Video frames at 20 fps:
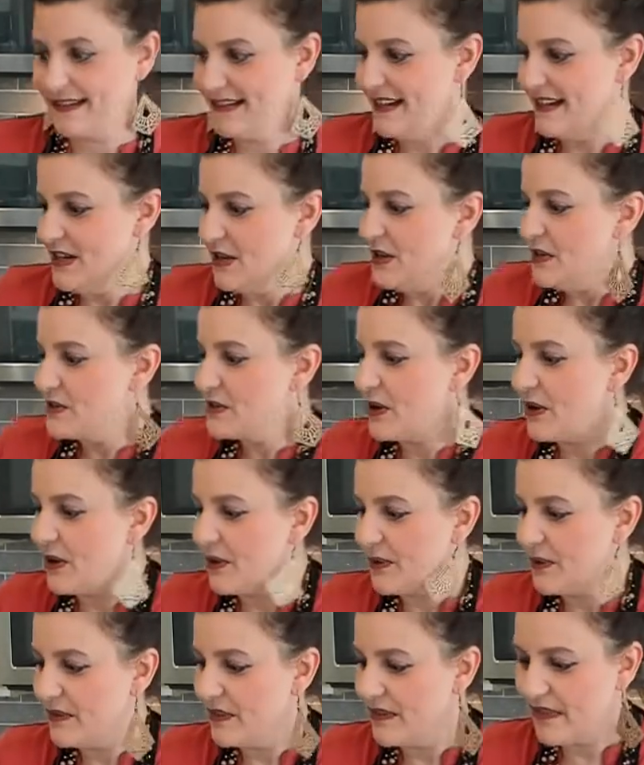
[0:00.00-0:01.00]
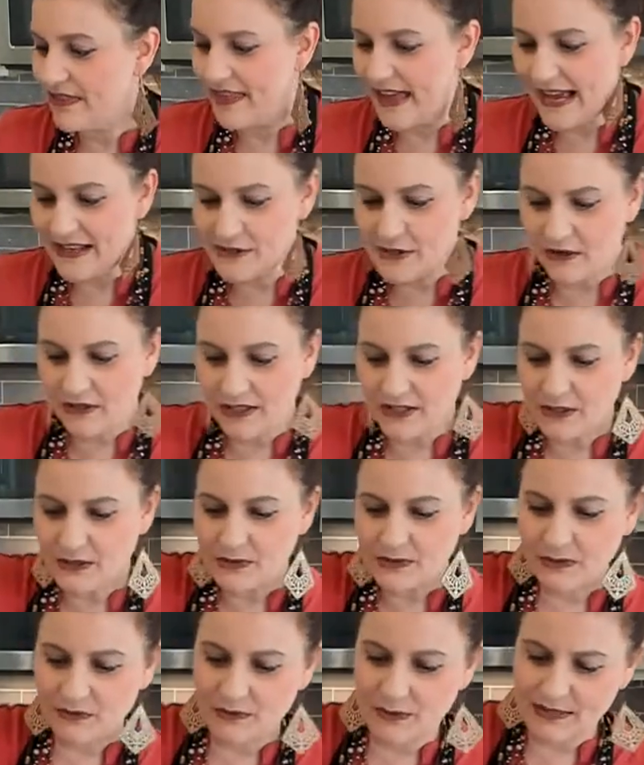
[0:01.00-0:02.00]
So that's all I do. So
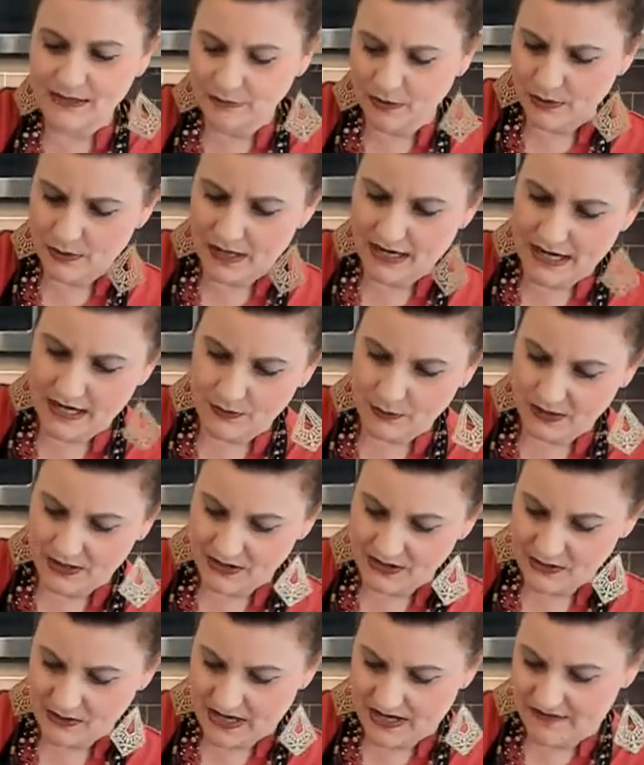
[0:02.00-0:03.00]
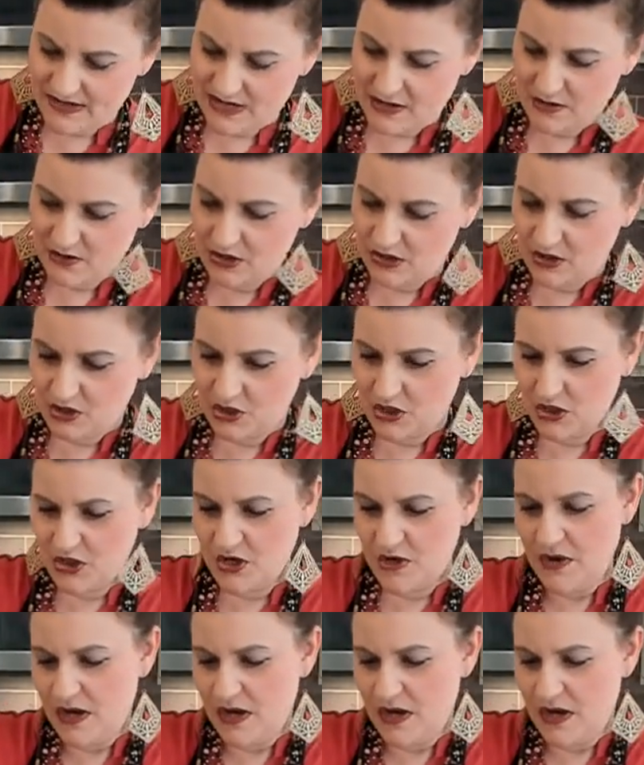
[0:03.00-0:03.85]
what else do I have in here just to show you?